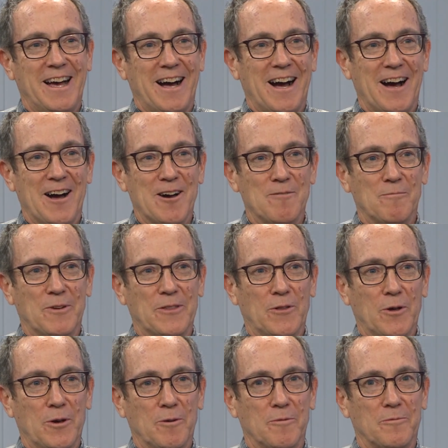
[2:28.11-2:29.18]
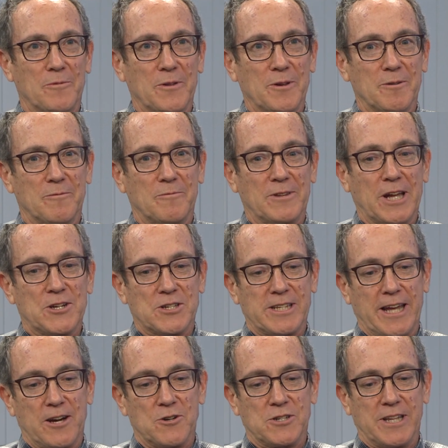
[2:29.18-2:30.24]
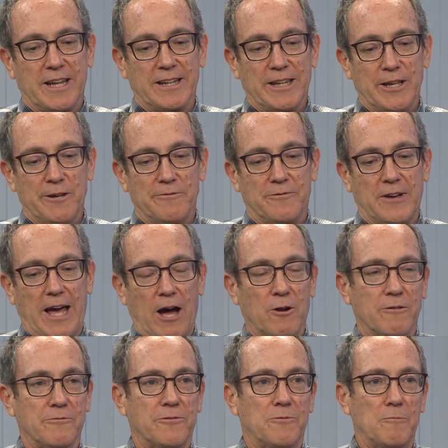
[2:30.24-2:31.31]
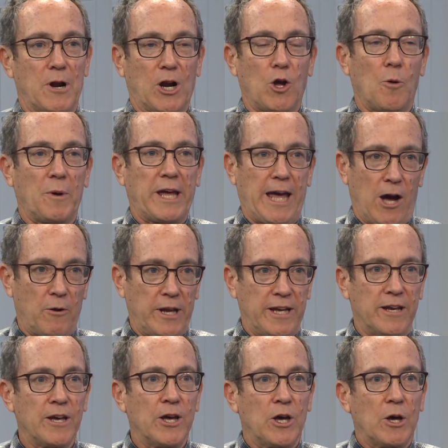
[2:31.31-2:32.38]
The legislators that live out of Maricopa County